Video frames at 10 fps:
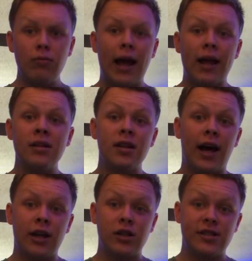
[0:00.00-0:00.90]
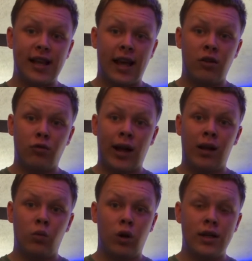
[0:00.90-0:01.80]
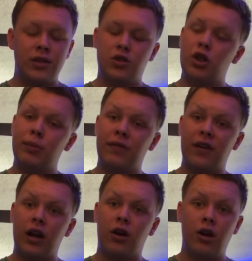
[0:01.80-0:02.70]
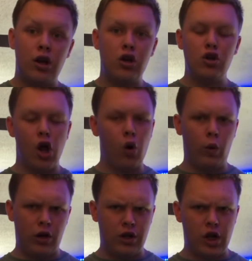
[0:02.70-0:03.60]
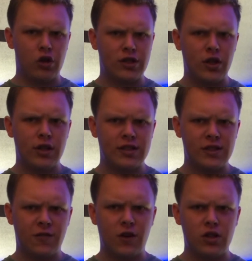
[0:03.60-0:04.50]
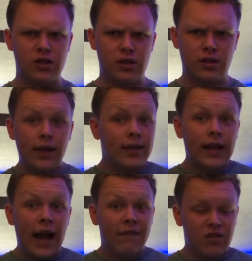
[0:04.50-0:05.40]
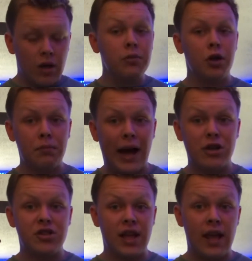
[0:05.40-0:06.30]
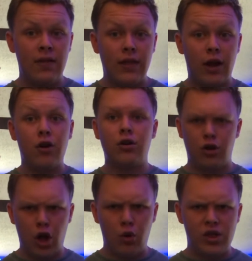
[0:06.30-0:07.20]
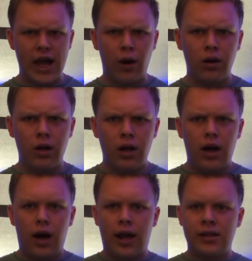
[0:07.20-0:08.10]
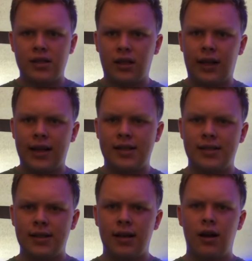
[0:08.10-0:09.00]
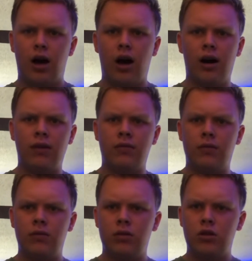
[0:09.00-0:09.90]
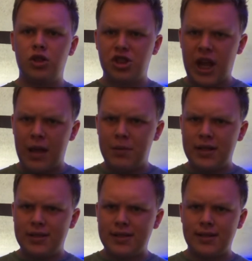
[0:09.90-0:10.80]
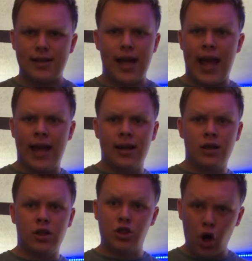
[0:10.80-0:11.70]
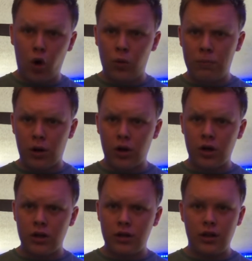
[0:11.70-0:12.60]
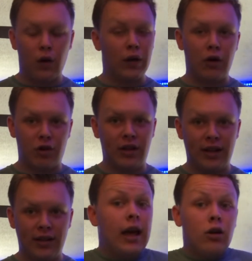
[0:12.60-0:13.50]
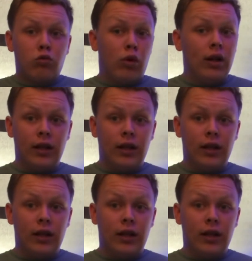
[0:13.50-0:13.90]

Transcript: McIntyre's second reign was, to be fair, nowhere near as good as his first. He did have some good matches in there, no doubt, against the likes of Sheamus and Goldberg. No, not really. He had a really